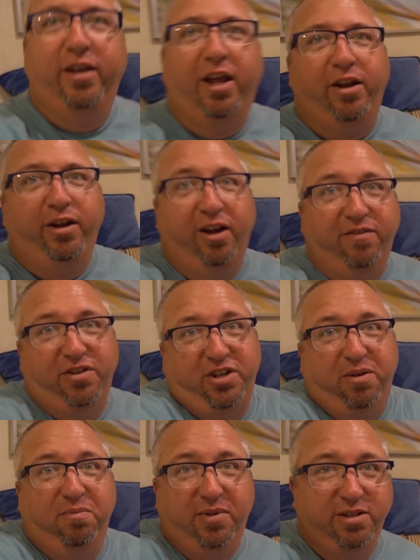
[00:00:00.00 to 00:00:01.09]
and you get off the
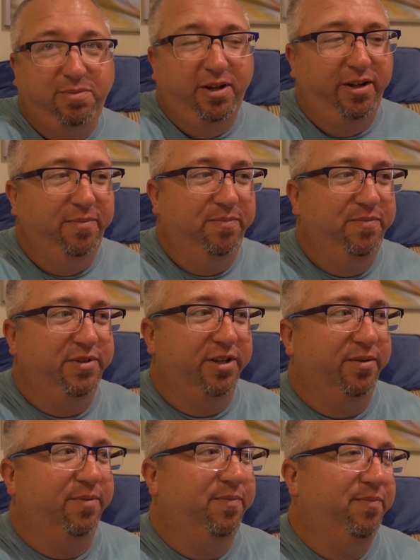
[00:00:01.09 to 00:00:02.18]
ship. That's about it.
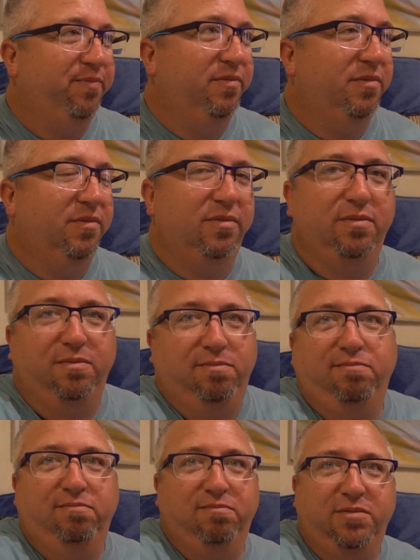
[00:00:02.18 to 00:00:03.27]
So
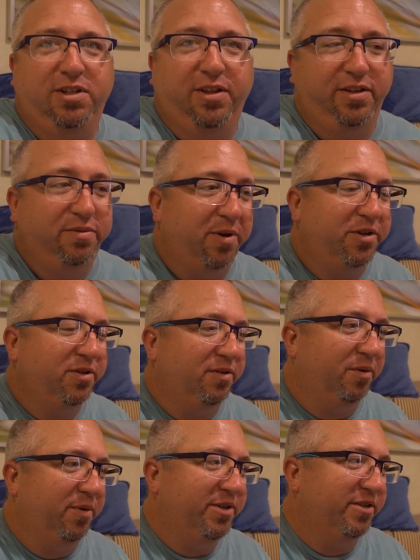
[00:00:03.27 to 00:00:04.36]
there's nothing special.
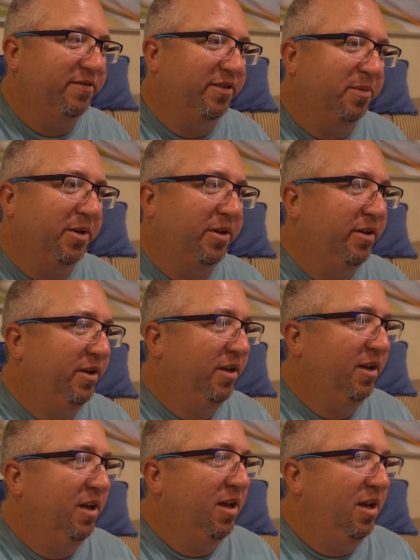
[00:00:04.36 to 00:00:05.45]
No reason to film
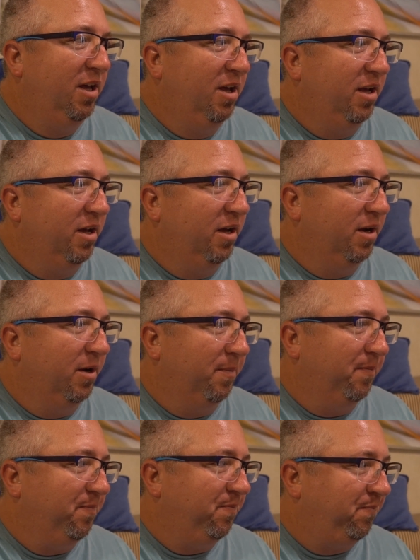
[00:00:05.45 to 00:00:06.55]

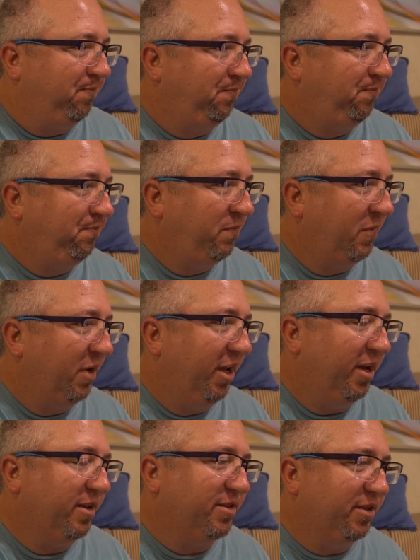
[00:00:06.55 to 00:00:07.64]
it.
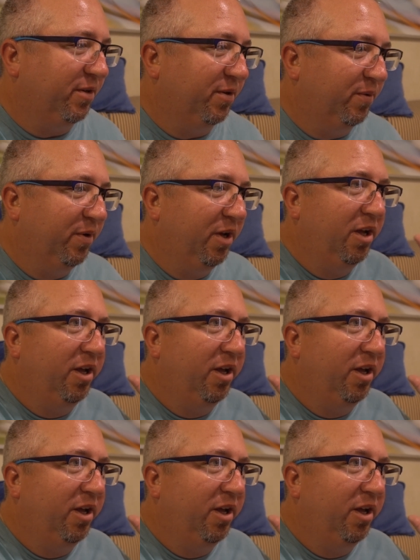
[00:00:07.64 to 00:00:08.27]
Yeah, so